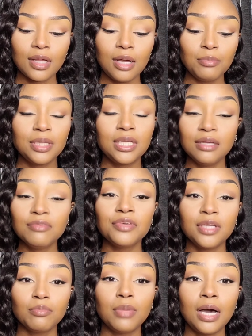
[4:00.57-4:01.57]
I'm
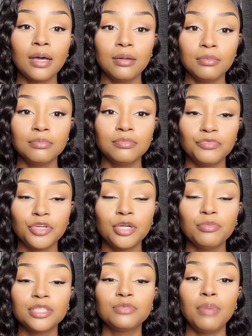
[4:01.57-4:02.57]
giving bottom,
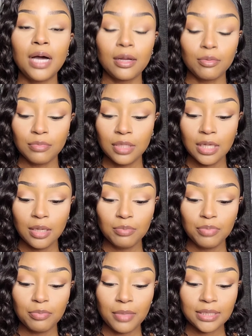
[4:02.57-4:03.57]
very much bottom lip,
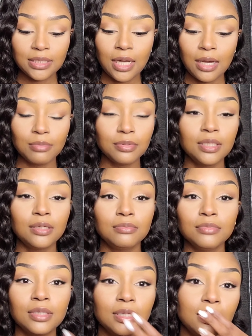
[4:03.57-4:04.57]
but my top
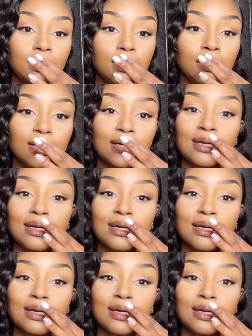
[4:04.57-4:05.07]
lip, honey.